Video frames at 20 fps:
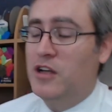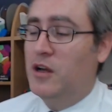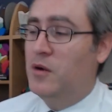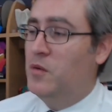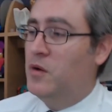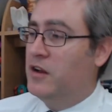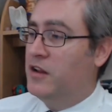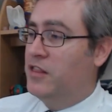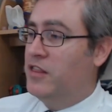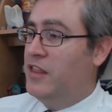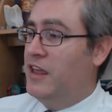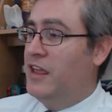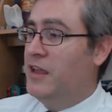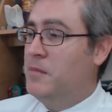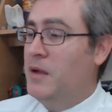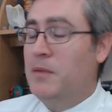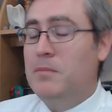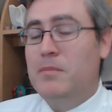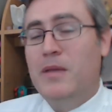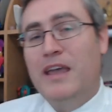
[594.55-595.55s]
I want to thank
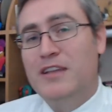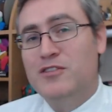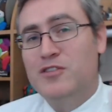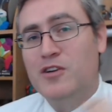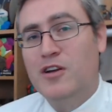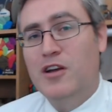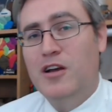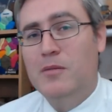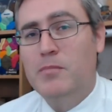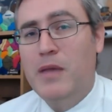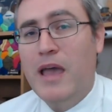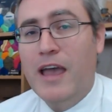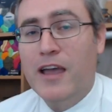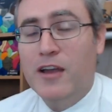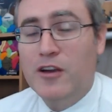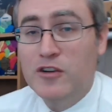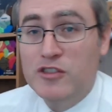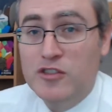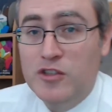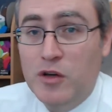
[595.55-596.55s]
my Patreon
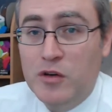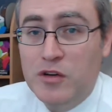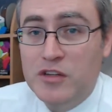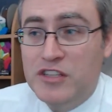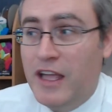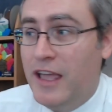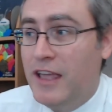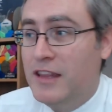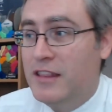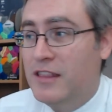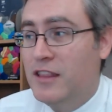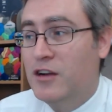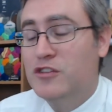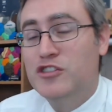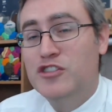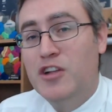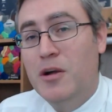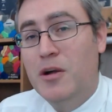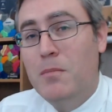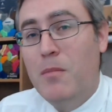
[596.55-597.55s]
backers. Notice, hey, there's
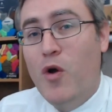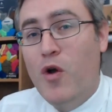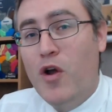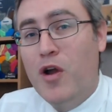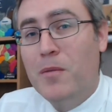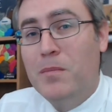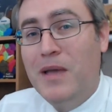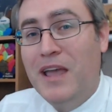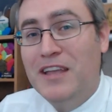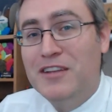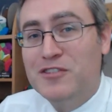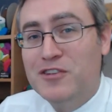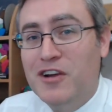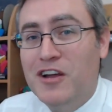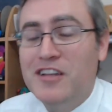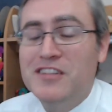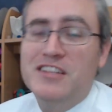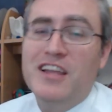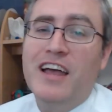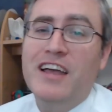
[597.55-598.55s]
some more
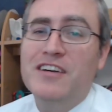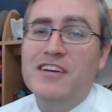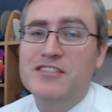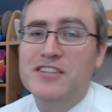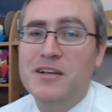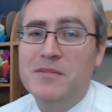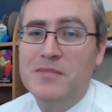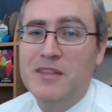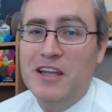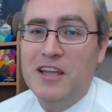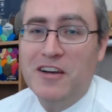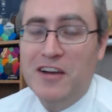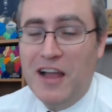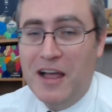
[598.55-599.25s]
Patreon tiles up there.